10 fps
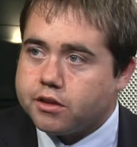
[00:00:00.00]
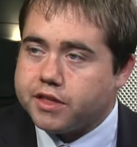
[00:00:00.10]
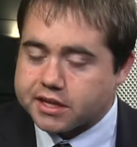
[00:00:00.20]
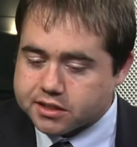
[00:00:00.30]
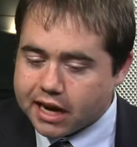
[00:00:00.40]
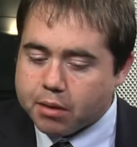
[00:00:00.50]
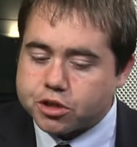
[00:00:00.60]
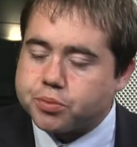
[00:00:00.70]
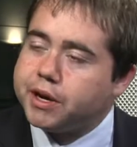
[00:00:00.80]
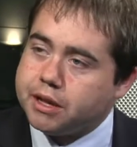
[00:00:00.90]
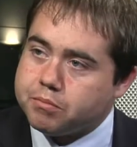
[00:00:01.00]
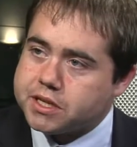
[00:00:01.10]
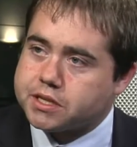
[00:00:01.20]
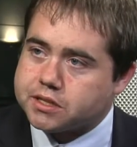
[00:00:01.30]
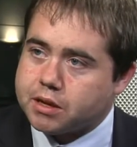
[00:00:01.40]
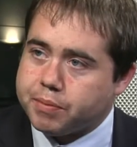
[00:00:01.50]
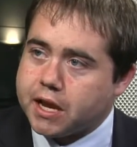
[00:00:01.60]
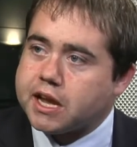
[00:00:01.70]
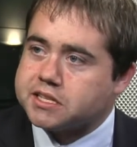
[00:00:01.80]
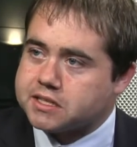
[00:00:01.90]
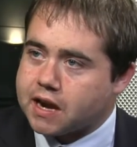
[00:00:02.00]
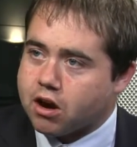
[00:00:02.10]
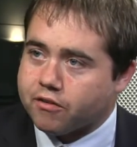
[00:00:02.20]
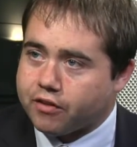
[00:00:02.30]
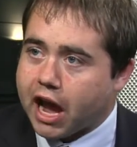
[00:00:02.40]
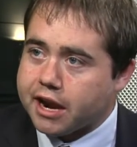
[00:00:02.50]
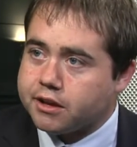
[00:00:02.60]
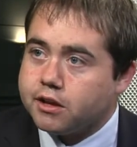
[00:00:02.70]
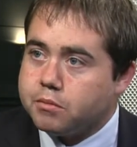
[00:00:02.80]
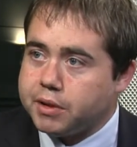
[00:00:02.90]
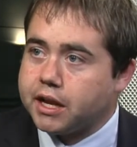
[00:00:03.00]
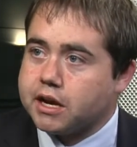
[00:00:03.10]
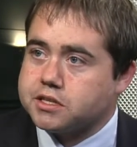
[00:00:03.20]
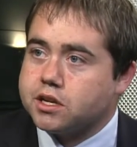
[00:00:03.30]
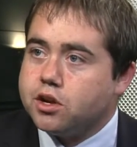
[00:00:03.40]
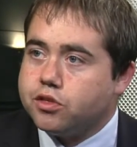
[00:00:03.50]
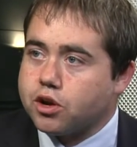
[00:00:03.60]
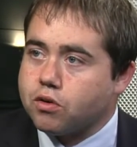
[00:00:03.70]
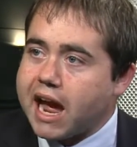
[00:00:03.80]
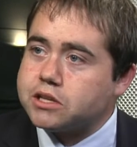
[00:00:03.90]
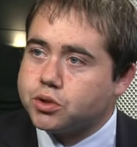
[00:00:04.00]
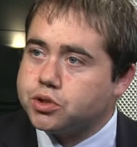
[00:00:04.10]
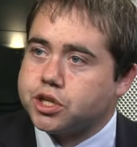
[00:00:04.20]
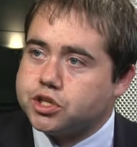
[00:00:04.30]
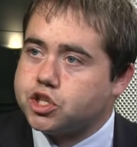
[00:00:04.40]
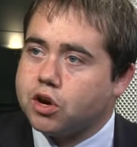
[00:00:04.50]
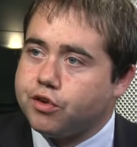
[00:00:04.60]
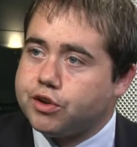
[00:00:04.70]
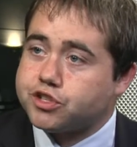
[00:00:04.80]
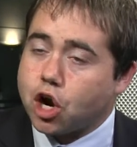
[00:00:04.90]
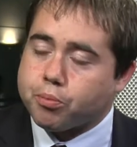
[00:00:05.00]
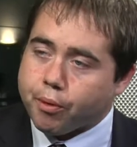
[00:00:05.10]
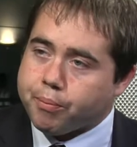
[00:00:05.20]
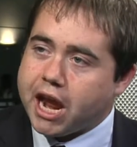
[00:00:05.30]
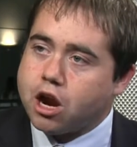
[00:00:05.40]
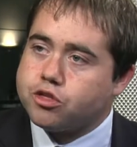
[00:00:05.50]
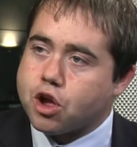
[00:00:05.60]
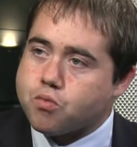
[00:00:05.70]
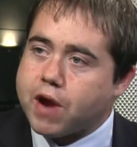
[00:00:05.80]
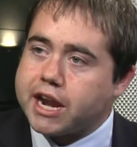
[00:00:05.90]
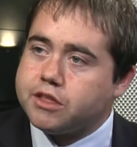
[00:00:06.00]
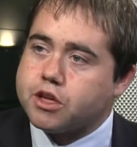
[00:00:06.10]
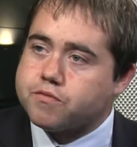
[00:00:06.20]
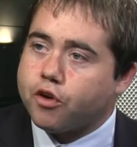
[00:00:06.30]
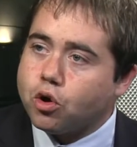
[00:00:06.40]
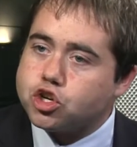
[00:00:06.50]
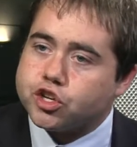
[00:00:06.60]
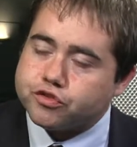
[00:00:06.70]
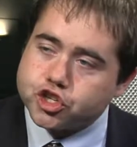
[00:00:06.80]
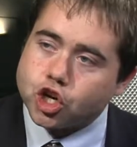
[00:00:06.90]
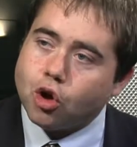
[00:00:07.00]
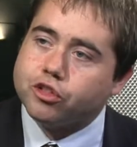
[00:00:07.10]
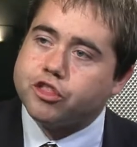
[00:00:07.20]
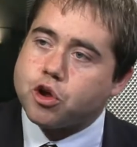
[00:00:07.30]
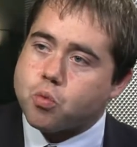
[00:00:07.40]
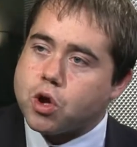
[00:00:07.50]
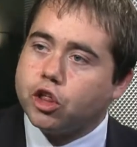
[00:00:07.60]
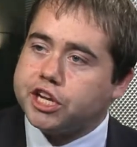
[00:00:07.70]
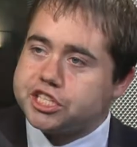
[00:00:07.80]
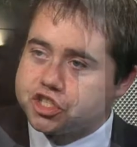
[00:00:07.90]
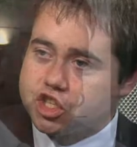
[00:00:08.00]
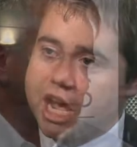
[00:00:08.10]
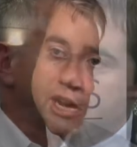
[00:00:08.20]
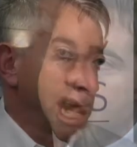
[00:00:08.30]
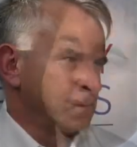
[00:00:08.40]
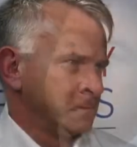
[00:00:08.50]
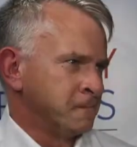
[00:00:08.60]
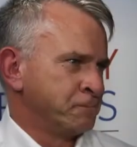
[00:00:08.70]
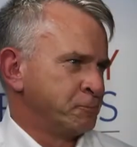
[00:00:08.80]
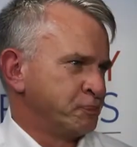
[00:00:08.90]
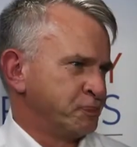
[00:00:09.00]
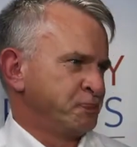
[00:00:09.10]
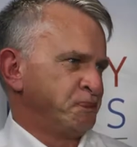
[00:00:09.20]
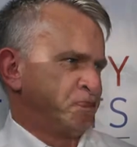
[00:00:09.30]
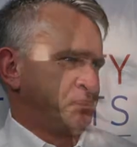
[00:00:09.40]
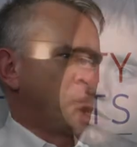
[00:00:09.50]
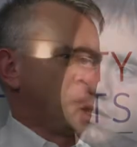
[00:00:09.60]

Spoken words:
the establishment in Mississippi is terrified because the grassroots conservatives are prepared, they're ready. The voters have shown that they're willing to stand up to the Washington